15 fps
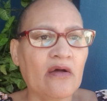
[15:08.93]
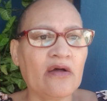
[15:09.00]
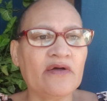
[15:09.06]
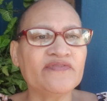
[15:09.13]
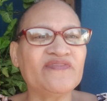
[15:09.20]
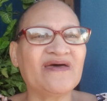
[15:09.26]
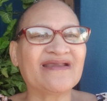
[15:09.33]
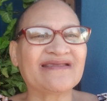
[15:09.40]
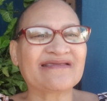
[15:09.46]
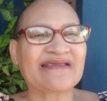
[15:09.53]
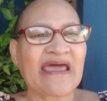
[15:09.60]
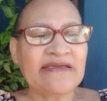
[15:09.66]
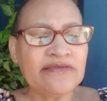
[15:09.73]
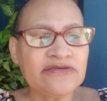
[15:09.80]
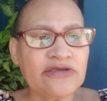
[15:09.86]
on the
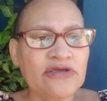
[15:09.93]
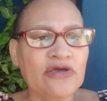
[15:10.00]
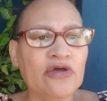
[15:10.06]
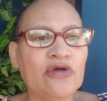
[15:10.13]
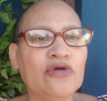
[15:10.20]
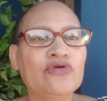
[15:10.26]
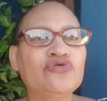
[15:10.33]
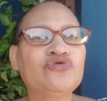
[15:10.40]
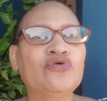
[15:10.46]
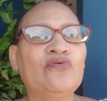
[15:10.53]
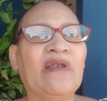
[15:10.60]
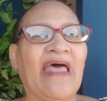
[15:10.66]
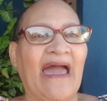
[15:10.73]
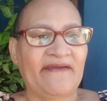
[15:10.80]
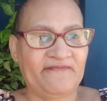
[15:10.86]
right to
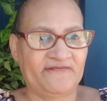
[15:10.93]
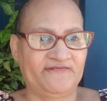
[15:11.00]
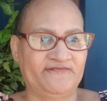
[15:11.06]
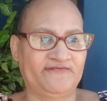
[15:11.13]
life.